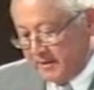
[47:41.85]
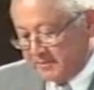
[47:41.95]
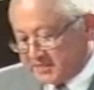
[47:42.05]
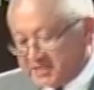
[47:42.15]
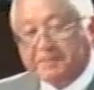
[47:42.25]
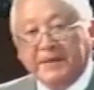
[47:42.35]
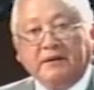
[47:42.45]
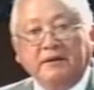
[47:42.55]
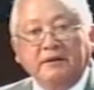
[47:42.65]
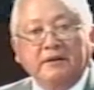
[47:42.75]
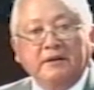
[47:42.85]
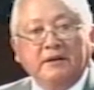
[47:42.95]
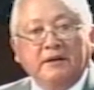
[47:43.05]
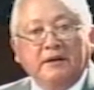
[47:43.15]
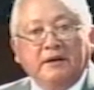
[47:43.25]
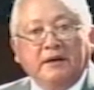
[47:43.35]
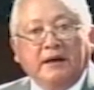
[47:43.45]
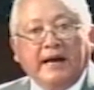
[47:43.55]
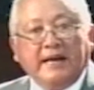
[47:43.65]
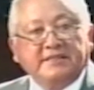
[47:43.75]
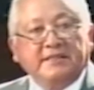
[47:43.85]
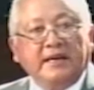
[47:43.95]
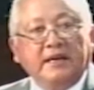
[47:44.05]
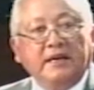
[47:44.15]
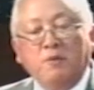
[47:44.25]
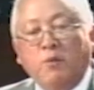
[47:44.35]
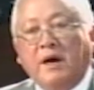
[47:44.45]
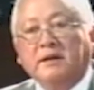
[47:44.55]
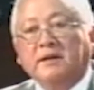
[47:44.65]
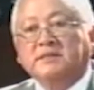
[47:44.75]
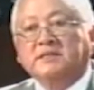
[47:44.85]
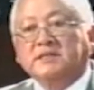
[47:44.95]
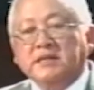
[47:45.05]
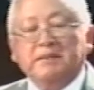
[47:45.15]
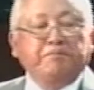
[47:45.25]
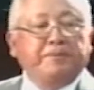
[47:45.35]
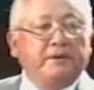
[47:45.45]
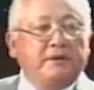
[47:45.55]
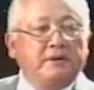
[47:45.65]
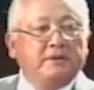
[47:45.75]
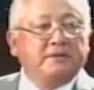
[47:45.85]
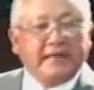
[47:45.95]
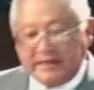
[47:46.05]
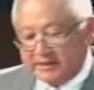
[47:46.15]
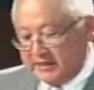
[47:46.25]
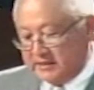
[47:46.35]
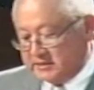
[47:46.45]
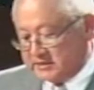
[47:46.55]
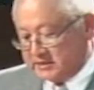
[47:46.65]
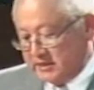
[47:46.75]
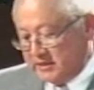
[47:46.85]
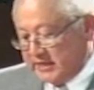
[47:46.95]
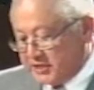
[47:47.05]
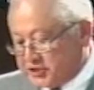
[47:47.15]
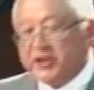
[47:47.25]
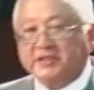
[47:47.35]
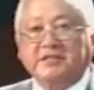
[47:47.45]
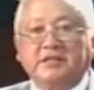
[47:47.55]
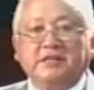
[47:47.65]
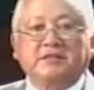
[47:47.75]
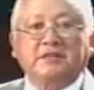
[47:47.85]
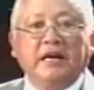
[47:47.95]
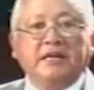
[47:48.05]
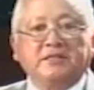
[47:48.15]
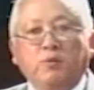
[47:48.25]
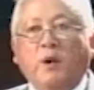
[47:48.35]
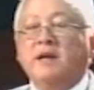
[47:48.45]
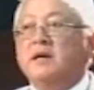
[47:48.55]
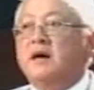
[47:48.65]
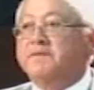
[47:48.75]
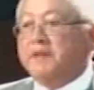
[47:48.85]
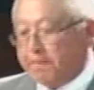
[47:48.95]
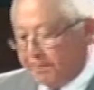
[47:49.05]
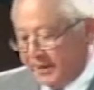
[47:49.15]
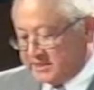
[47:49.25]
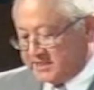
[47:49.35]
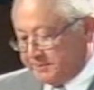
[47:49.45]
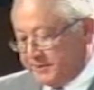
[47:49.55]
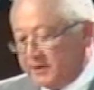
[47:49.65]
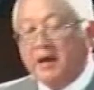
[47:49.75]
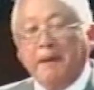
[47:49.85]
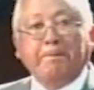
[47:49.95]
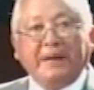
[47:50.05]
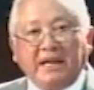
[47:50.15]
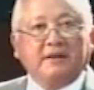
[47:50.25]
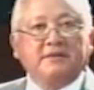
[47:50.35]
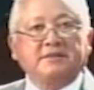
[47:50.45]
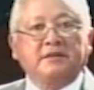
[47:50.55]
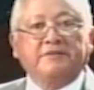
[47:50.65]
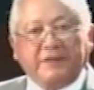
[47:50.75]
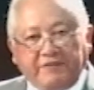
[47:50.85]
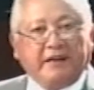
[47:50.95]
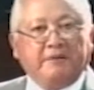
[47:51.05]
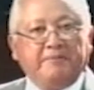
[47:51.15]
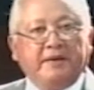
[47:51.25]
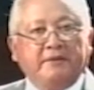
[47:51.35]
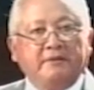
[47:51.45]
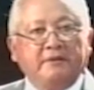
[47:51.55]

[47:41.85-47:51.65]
Mr. Speaker, I say in one simple sentence that justice is one of the principal pillars of development.